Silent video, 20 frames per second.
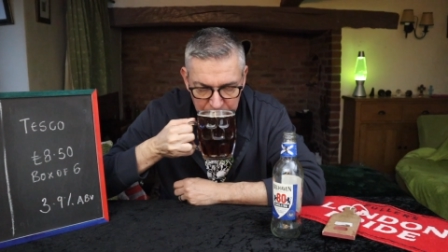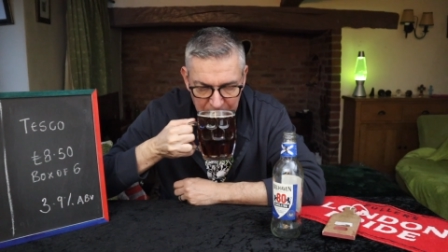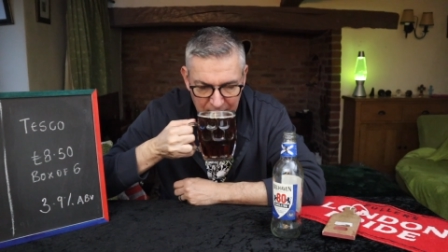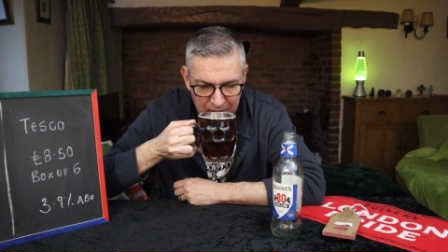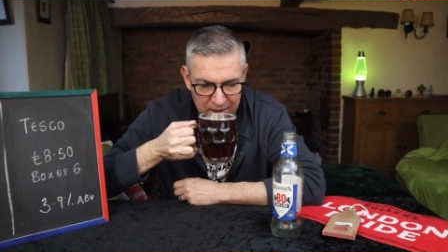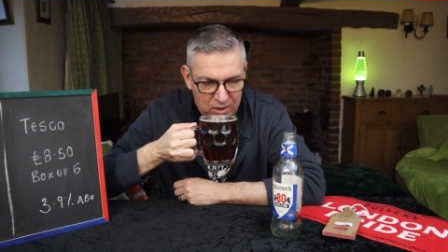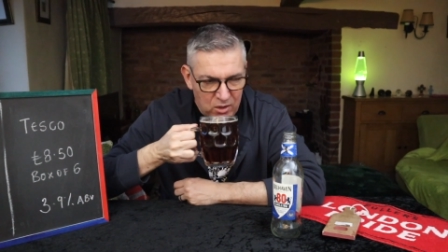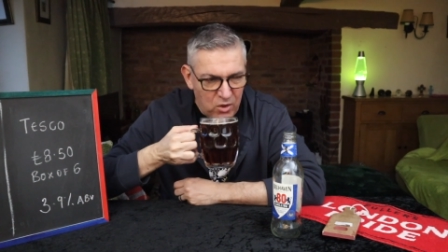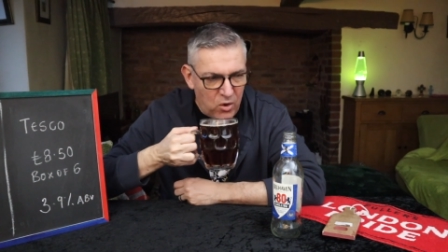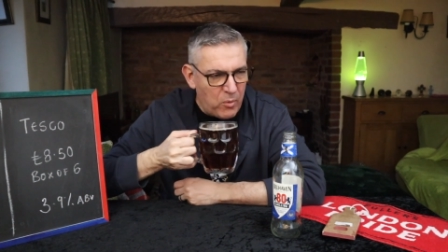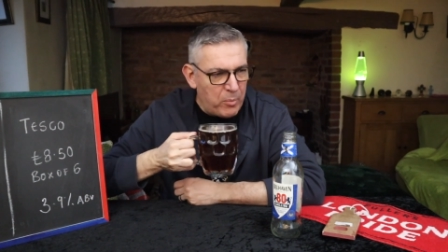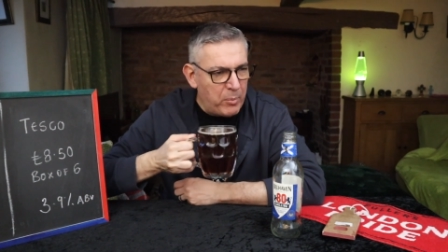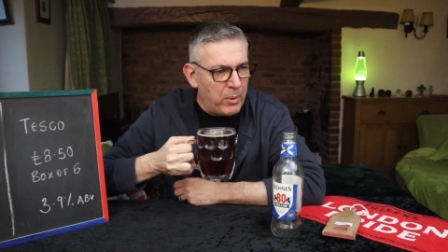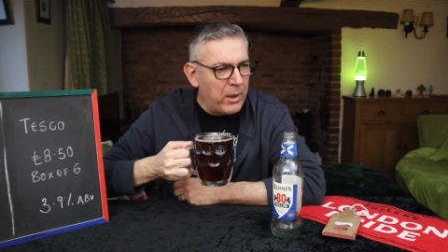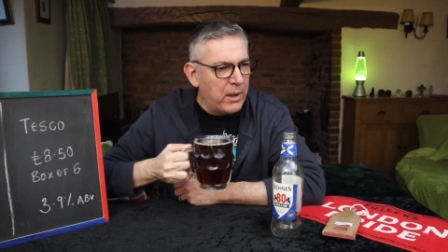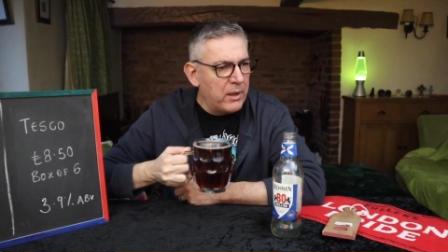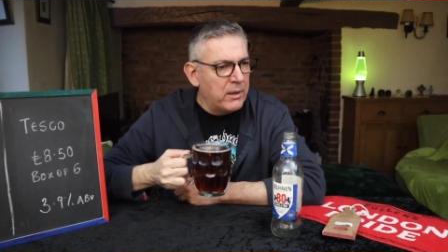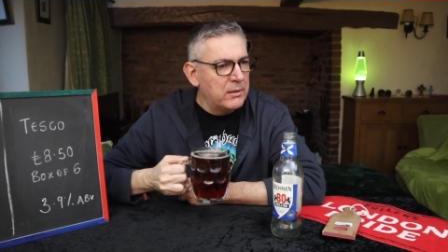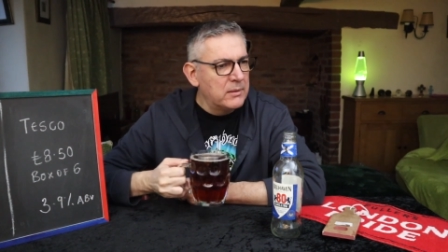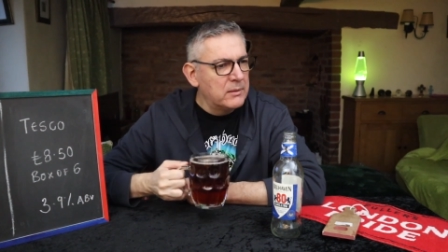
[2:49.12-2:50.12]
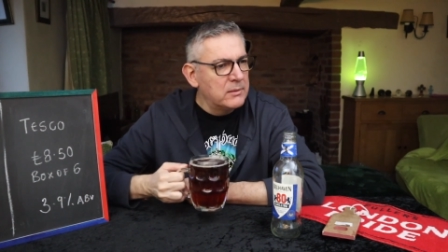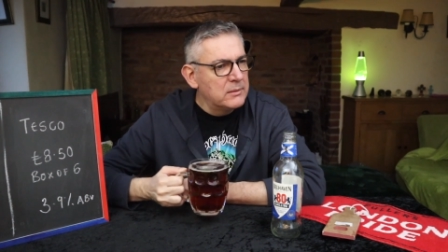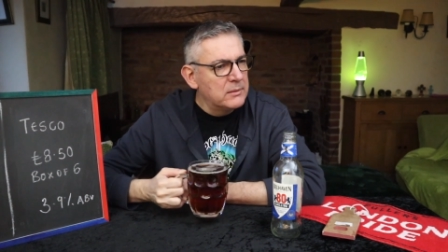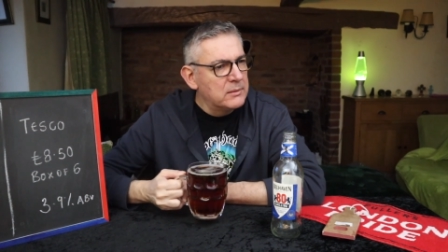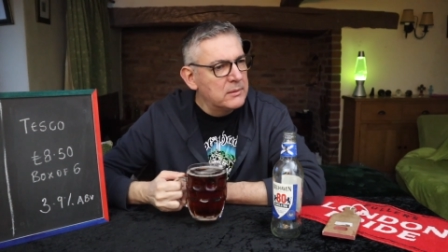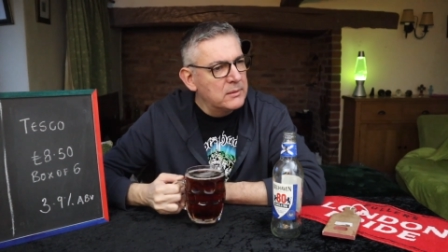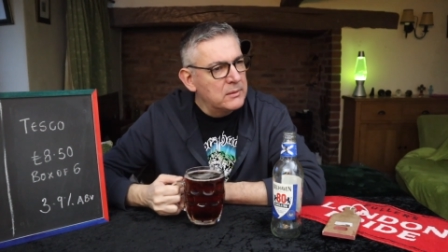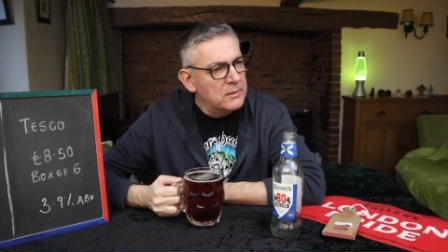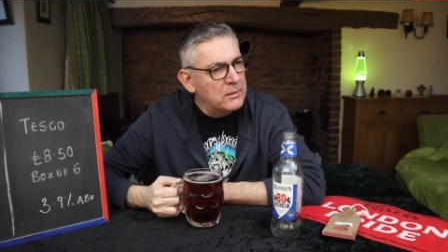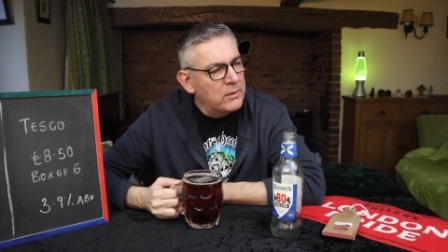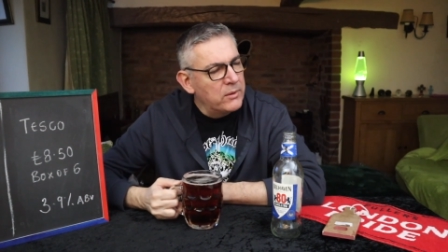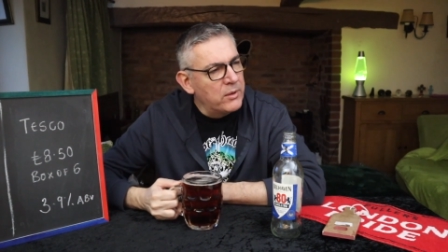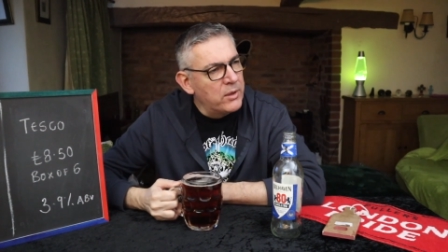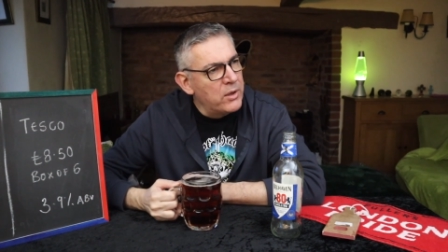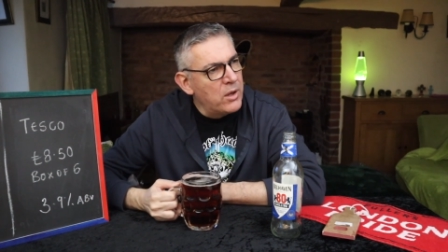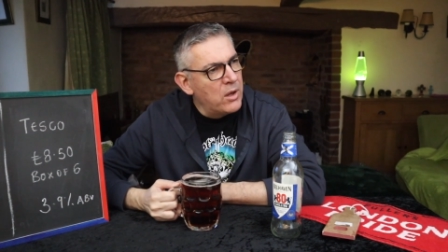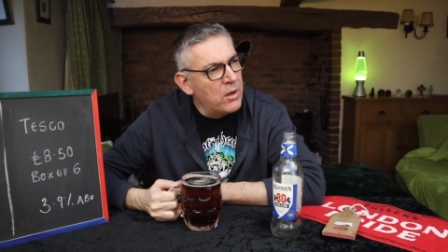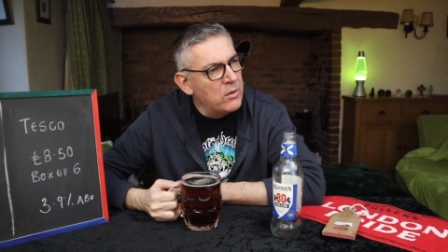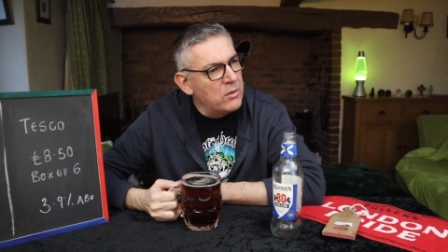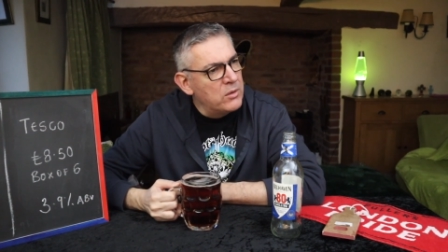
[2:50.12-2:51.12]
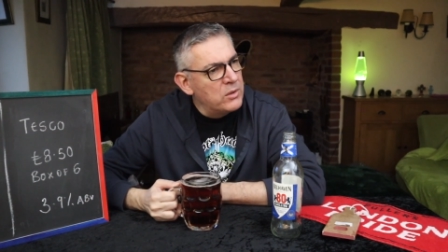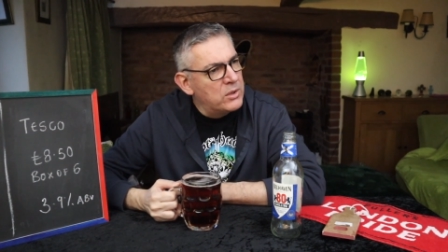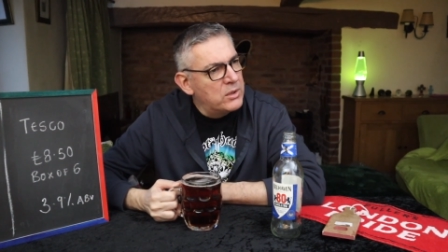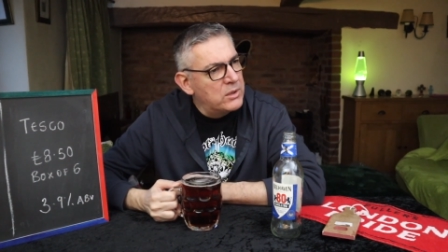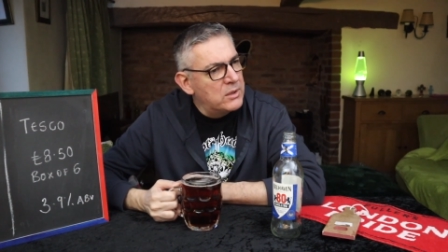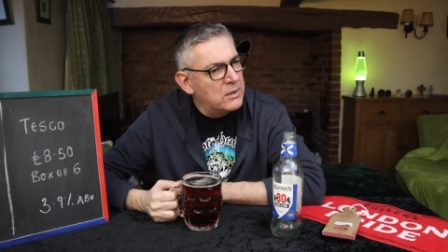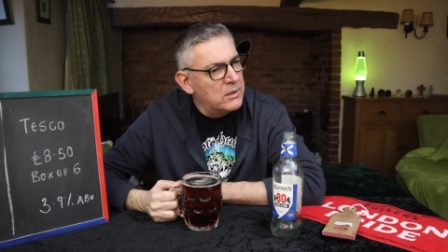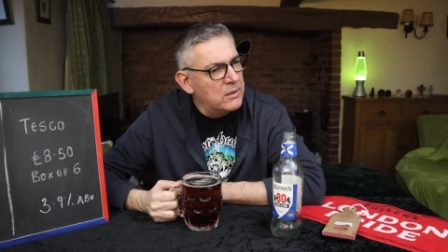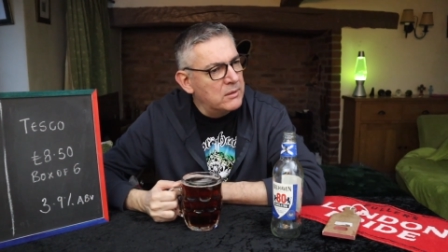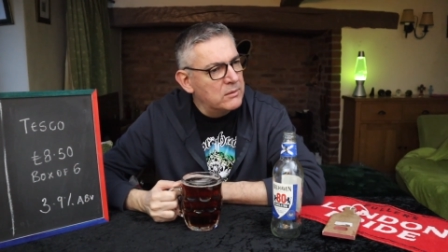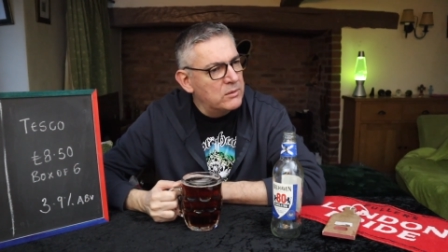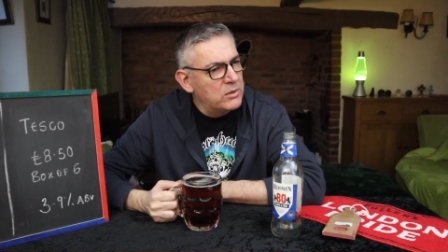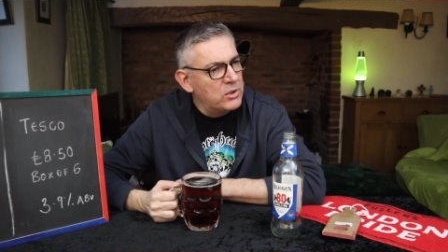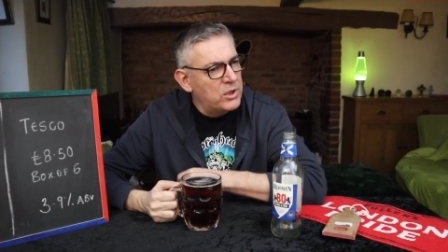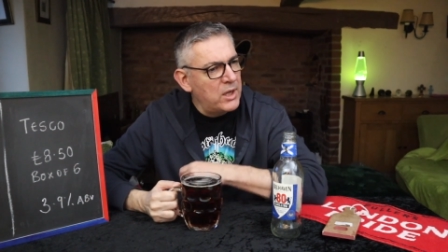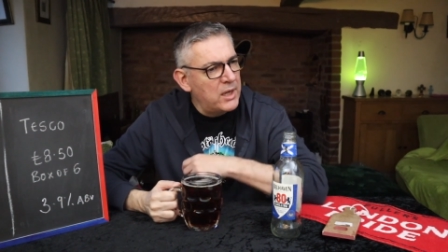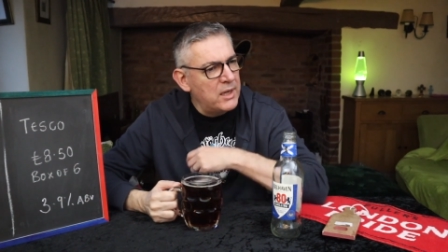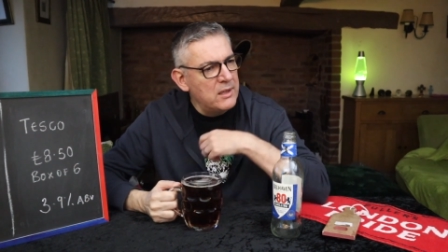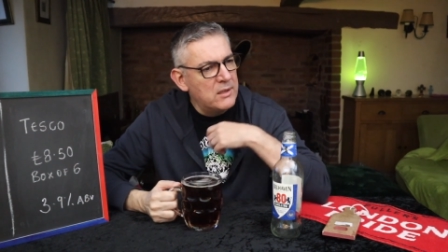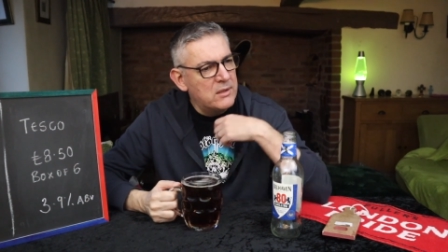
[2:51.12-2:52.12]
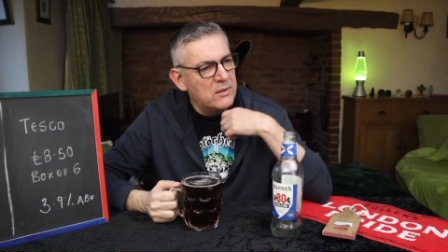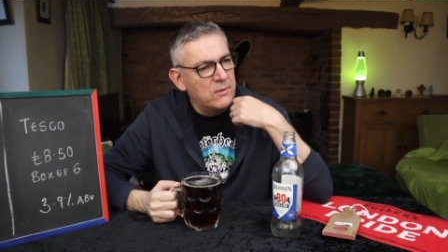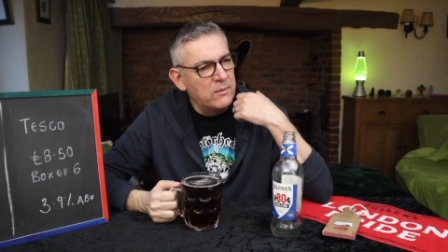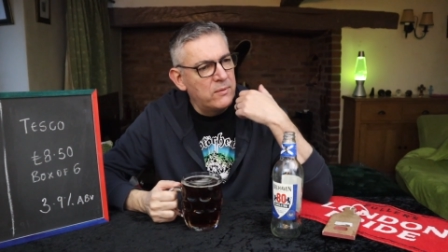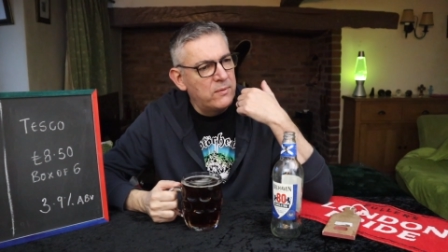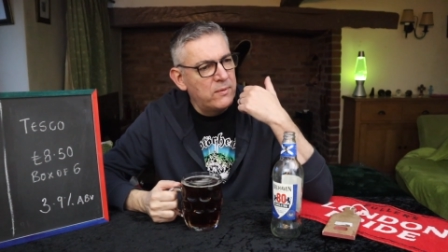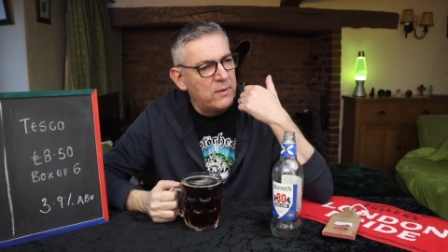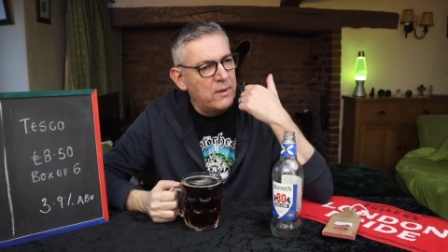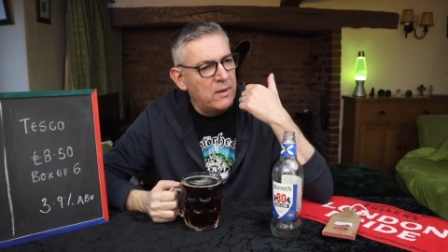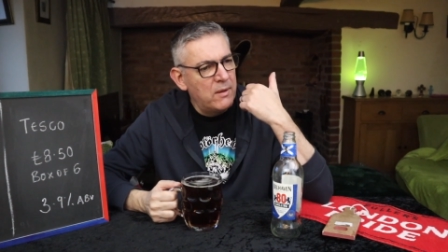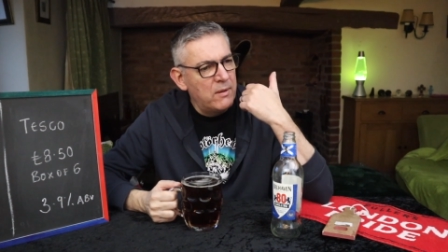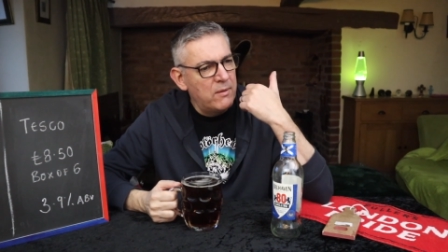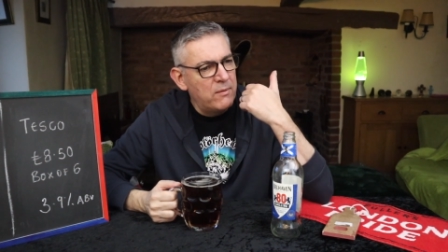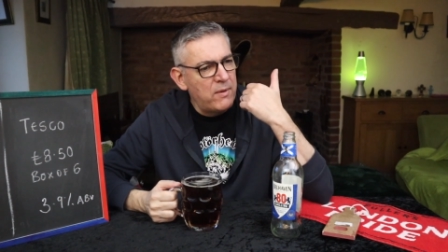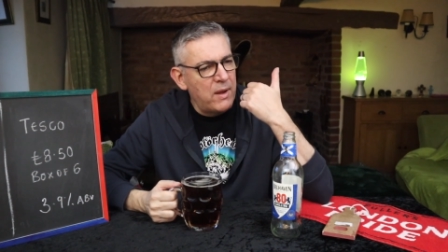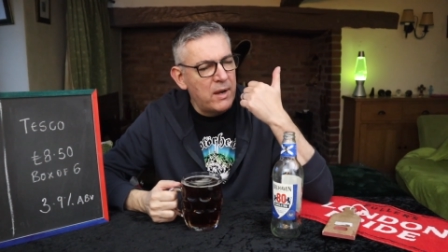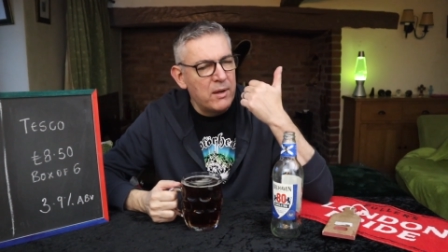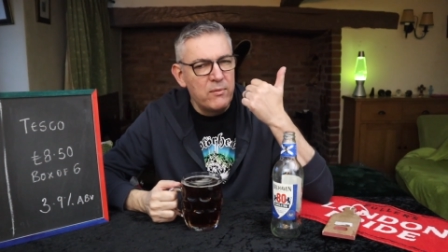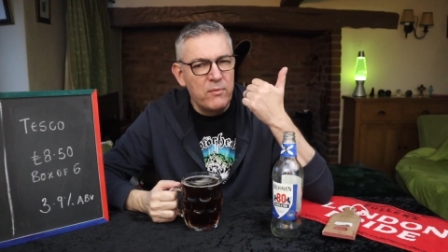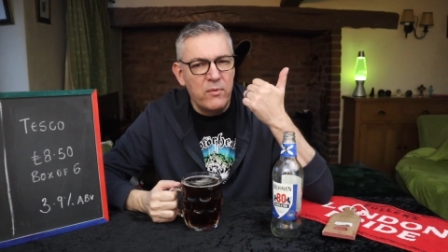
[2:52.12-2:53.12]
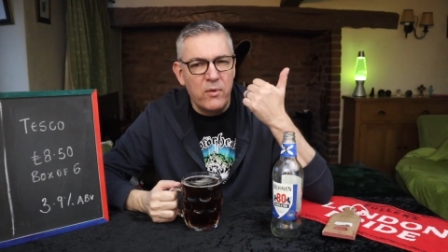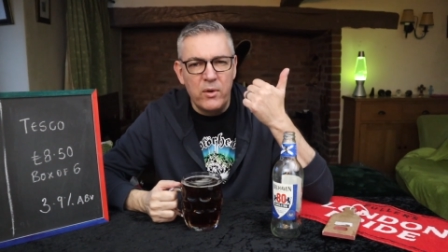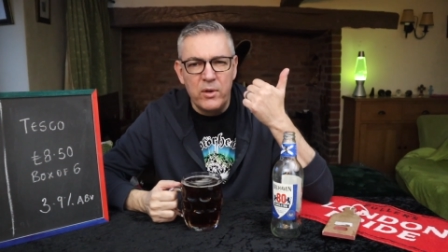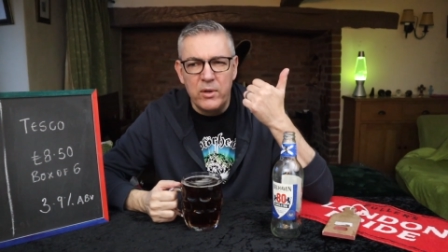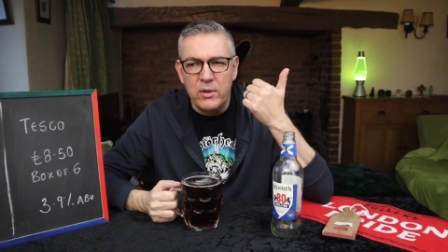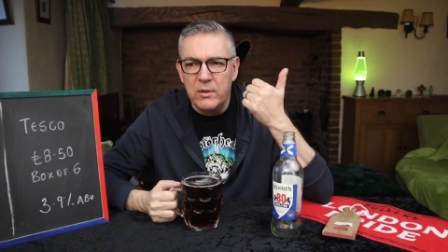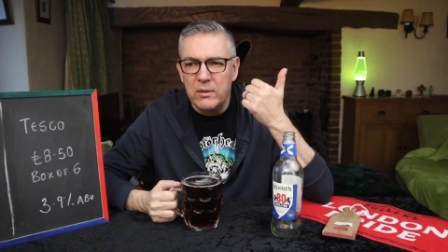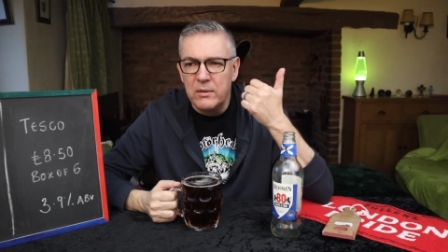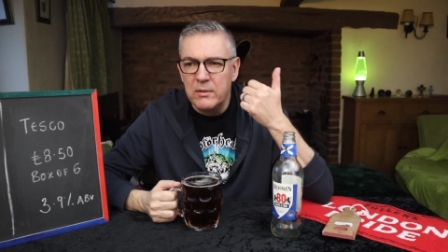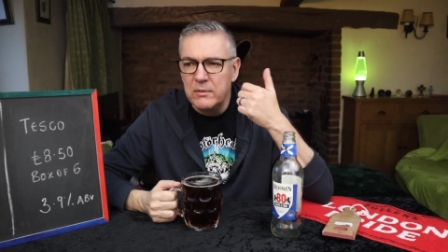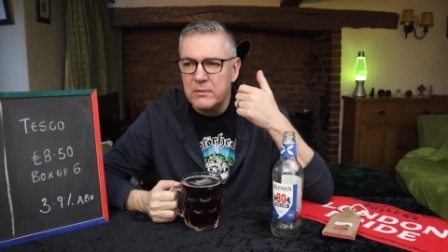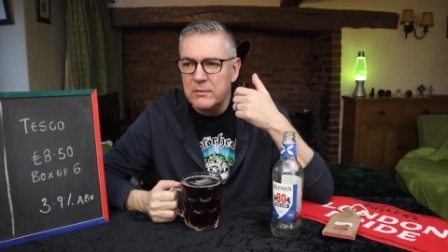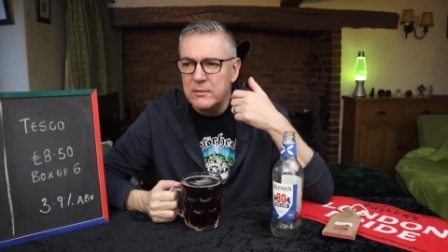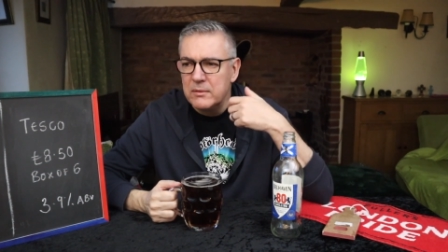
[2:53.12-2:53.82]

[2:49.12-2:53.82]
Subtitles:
that copper on the nose, shades of Velinvoil